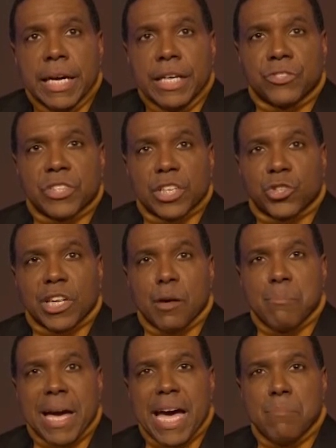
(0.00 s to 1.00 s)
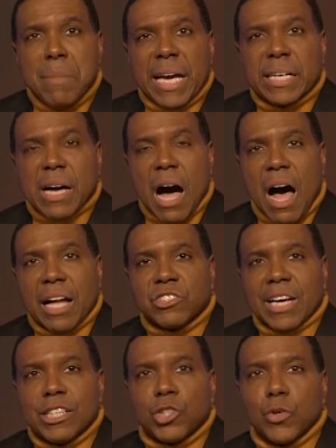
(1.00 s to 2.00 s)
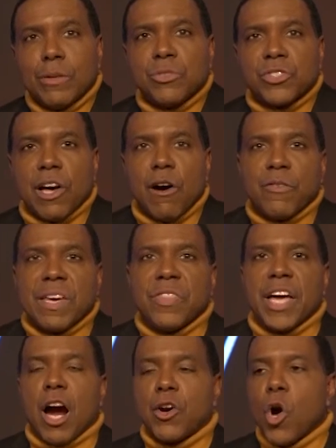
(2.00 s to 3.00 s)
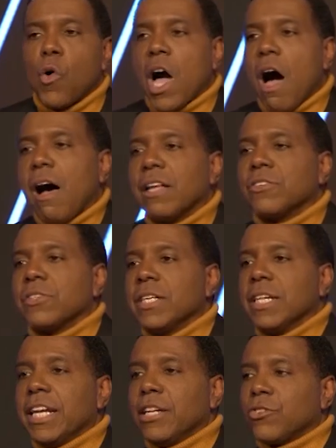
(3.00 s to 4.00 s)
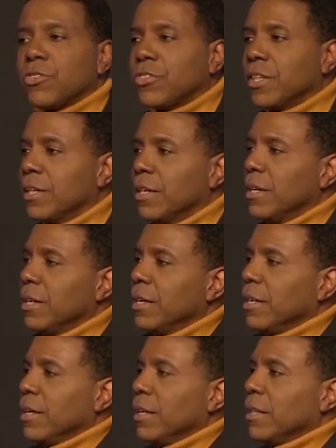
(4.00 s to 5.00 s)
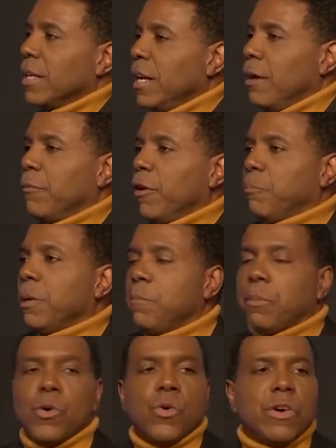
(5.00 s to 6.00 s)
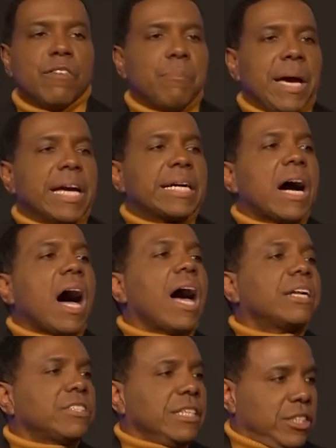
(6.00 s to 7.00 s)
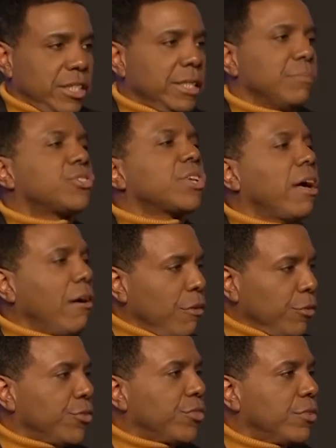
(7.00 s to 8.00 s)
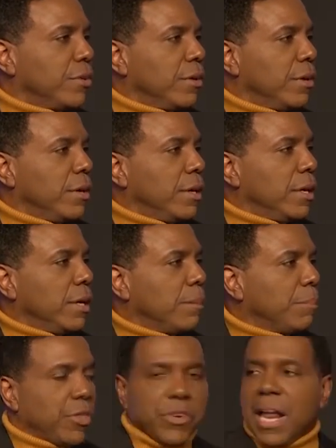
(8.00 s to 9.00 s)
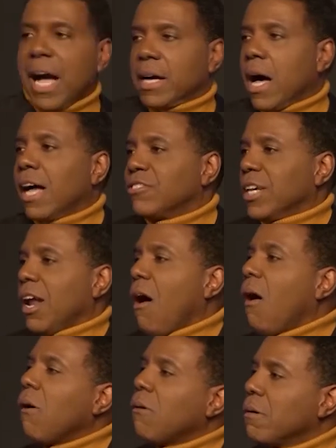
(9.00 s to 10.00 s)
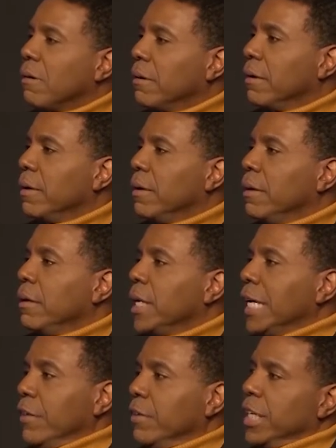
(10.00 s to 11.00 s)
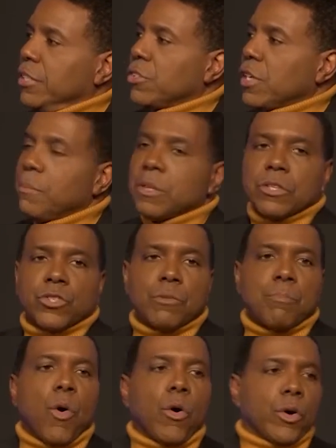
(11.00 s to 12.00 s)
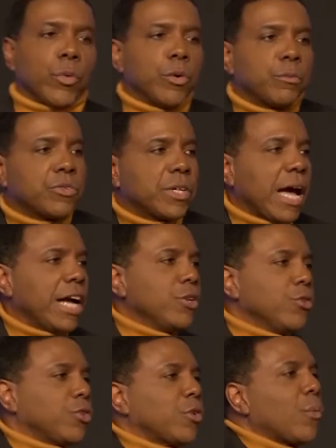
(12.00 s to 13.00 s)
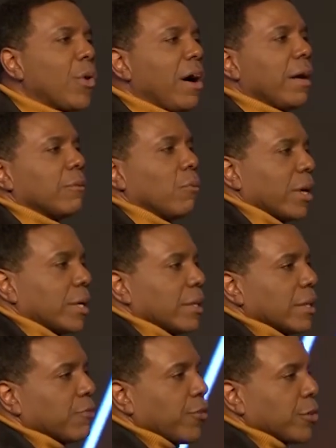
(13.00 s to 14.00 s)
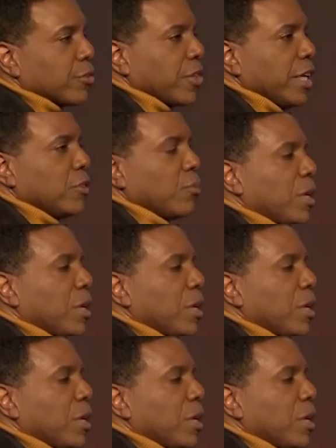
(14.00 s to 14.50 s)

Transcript: He says, shall a man make gods unto himself, and they are no gods? Isn't that interesting? The number of people who have made gods unto themselves, but they're not gods at all. Even in some of the support groups that I used to run, one of the first things